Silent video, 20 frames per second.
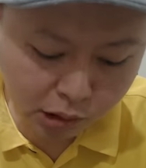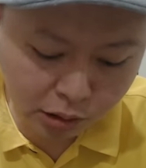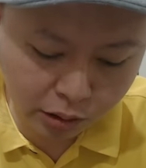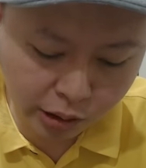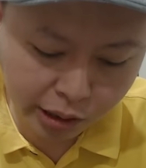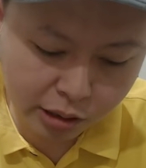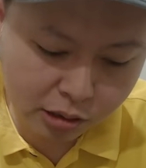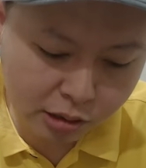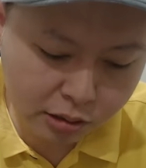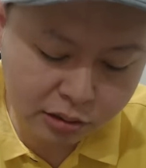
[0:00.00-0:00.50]

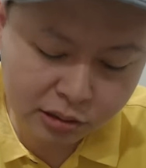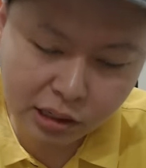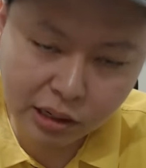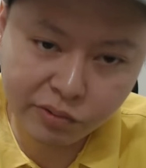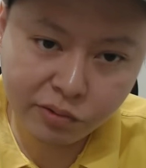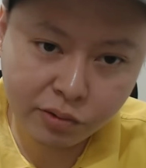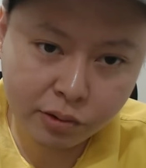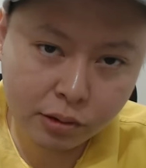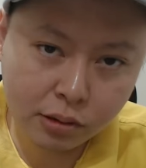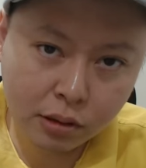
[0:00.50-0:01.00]
Okay, just
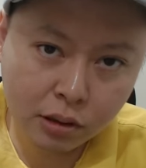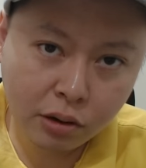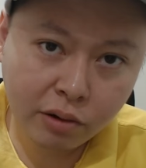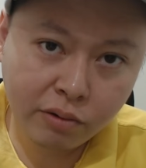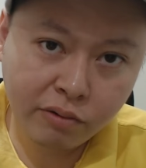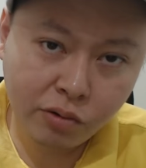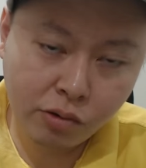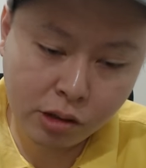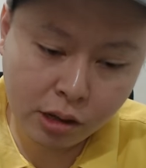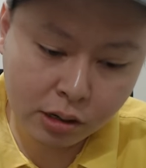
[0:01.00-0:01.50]
save your
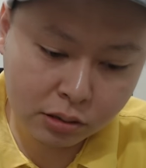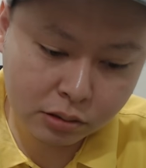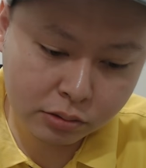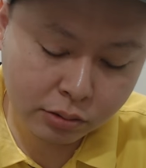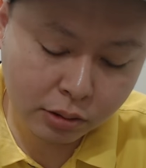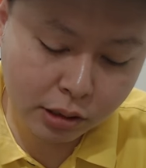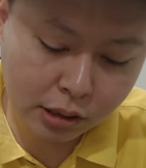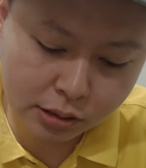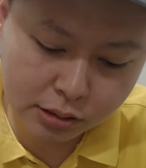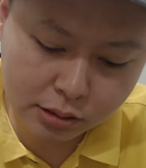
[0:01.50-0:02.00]
Fujins
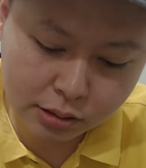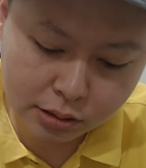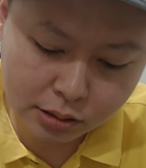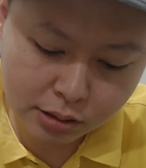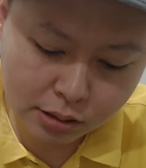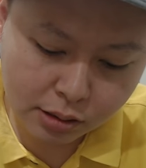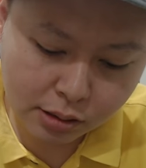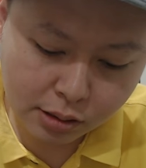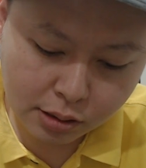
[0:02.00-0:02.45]
for this.